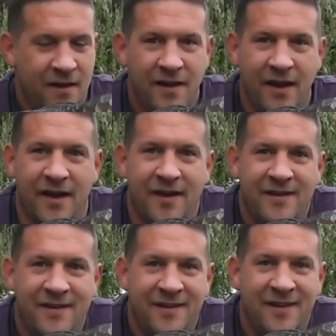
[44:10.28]
yeah,
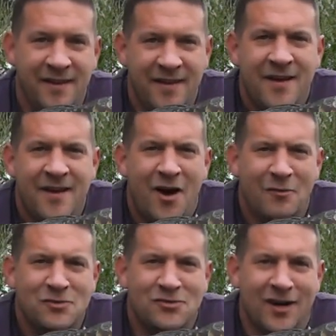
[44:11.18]

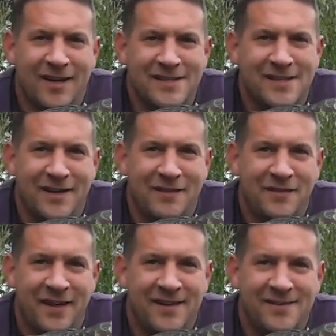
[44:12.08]
I'm struggling to
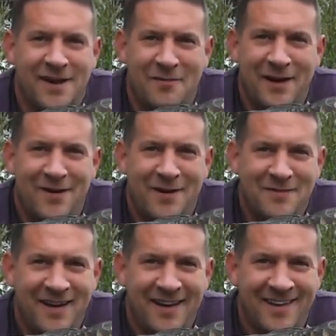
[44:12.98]
lift it. We're coming out all right, Faye?